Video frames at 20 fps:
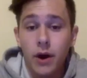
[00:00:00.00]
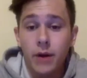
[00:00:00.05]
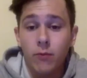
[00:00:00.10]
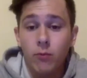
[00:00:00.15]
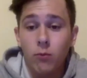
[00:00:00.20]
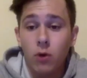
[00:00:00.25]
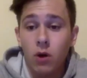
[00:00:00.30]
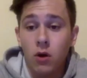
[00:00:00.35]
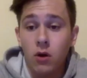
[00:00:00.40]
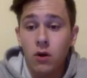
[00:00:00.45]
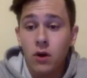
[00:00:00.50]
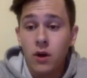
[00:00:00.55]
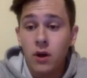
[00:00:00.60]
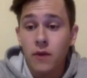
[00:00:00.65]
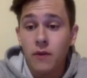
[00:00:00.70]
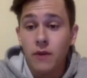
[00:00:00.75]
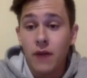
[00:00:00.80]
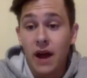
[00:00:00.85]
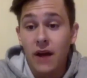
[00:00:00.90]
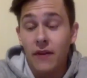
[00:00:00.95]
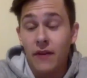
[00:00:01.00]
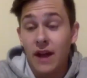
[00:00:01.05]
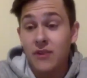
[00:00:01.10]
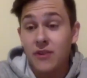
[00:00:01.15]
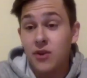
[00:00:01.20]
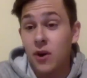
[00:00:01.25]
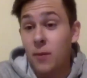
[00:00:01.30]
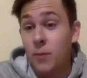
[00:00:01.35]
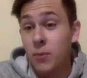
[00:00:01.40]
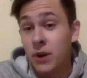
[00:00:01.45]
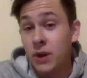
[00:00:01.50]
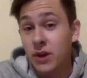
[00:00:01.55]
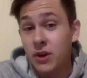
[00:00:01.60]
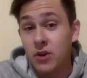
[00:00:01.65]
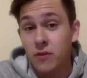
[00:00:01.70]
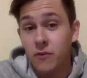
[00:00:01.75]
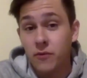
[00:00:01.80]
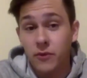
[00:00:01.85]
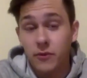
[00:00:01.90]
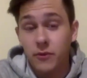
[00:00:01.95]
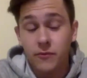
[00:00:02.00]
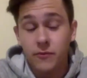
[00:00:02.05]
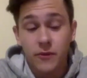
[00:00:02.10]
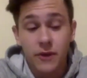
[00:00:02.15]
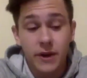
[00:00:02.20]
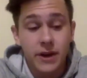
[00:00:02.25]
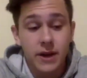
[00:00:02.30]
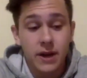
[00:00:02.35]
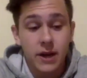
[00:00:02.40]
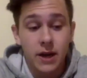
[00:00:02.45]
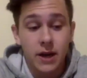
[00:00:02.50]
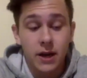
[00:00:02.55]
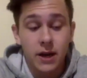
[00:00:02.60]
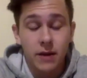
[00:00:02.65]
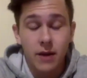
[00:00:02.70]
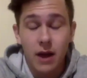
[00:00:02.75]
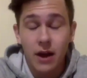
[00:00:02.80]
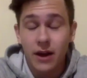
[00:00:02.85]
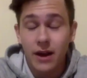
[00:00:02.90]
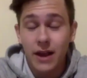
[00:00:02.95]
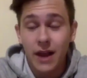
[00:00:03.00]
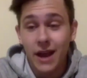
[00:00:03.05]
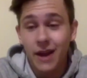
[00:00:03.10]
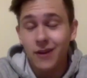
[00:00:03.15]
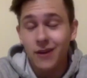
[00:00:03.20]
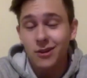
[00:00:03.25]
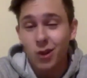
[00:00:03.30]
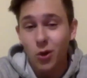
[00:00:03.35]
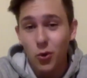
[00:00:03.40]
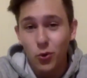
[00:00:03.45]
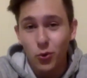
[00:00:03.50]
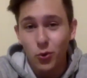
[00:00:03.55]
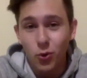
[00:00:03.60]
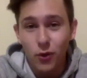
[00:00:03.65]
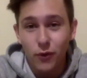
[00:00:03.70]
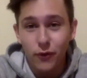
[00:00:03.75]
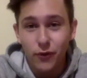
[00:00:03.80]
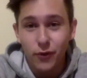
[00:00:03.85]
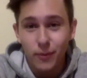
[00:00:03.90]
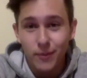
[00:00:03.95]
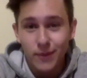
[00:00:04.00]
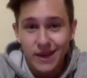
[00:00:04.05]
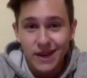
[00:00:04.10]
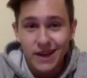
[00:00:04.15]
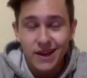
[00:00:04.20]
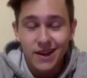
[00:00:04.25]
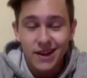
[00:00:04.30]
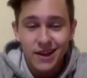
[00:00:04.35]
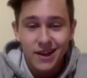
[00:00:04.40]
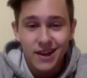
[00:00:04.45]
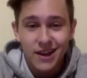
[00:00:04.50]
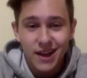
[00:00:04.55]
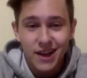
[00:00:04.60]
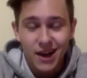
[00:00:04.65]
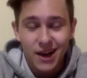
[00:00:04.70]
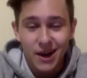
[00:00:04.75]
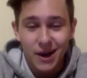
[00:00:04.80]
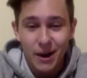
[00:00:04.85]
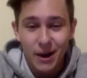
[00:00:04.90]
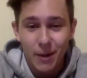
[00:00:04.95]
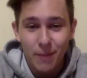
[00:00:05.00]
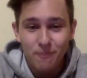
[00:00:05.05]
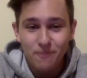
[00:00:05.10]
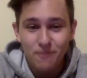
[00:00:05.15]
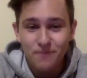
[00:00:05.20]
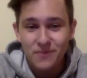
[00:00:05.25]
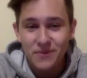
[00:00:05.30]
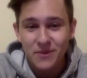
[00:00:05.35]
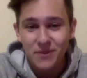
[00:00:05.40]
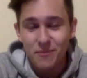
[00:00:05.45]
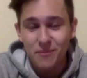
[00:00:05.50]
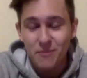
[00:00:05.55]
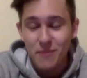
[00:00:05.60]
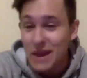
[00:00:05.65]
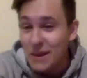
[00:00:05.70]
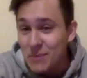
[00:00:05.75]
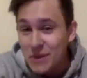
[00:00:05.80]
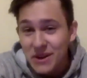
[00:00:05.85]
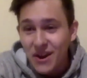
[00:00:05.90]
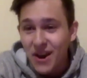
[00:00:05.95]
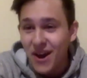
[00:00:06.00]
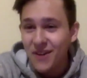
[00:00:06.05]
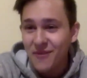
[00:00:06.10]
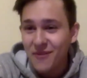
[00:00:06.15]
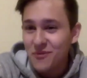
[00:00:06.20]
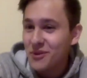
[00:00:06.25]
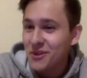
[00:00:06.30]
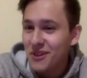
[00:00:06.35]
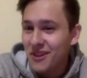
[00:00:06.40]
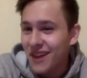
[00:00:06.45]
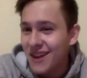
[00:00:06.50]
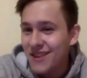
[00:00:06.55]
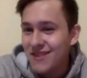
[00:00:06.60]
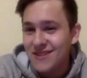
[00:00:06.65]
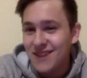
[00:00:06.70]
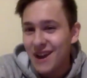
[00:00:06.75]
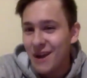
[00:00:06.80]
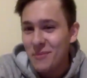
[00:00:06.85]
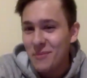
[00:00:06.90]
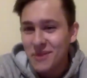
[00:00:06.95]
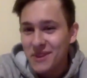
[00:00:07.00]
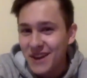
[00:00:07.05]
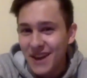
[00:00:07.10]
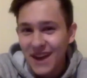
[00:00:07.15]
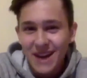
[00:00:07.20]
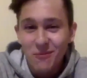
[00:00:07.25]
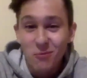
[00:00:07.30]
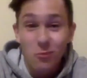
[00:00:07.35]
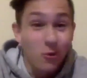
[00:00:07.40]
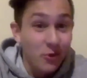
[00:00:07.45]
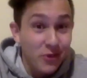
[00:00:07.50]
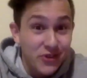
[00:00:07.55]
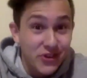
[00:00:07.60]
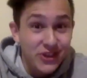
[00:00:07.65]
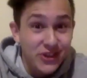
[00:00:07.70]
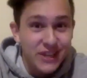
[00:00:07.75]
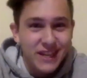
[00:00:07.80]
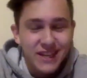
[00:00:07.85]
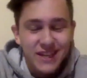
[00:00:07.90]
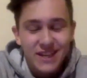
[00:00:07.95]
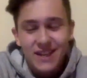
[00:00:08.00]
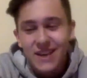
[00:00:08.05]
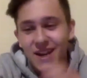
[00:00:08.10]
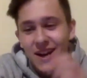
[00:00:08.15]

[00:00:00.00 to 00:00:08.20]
Well, that's our prediction for the fight. Again, lone wolf for me. Maybe not for the last time of the night. We'll see.